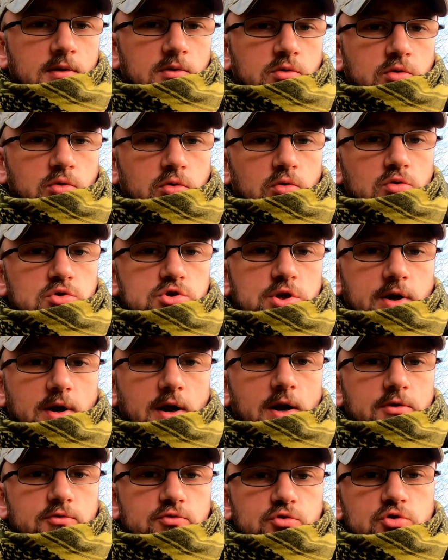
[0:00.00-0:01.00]
to Sir
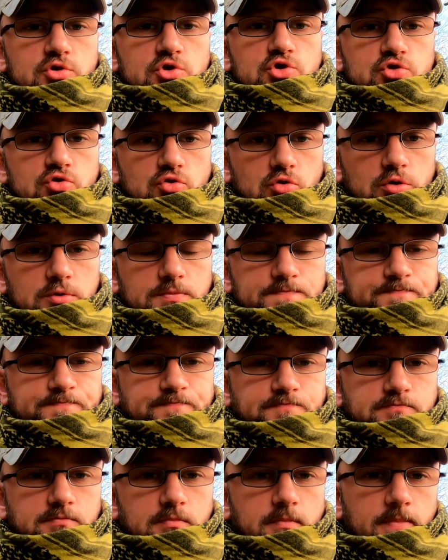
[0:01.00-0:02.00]
Andrew Stewart,
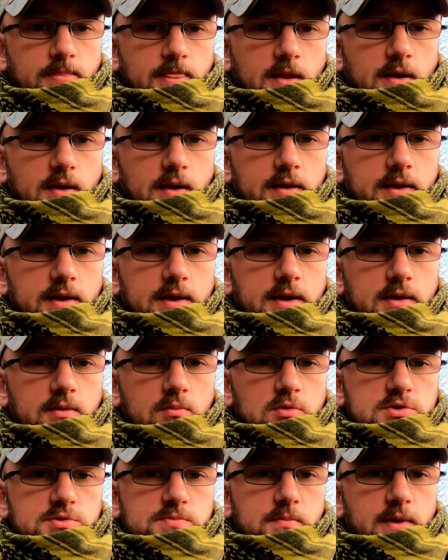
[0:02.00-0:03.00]
and he
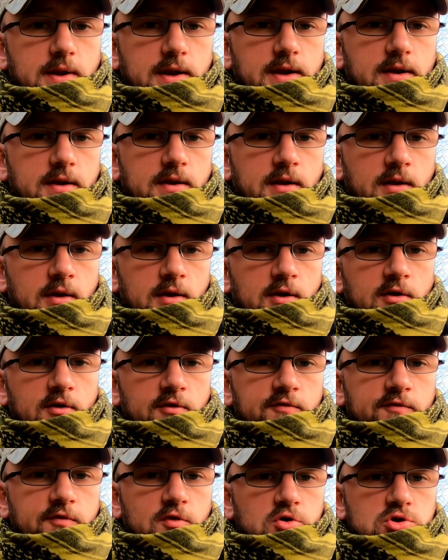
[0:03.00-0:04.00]
was made
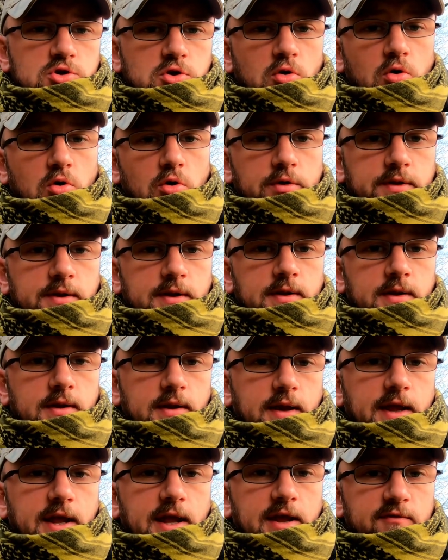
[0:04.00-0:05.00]
First Lord
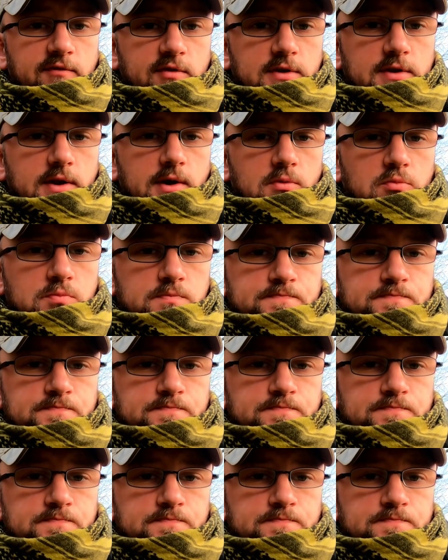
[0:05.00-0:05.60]
Avondale.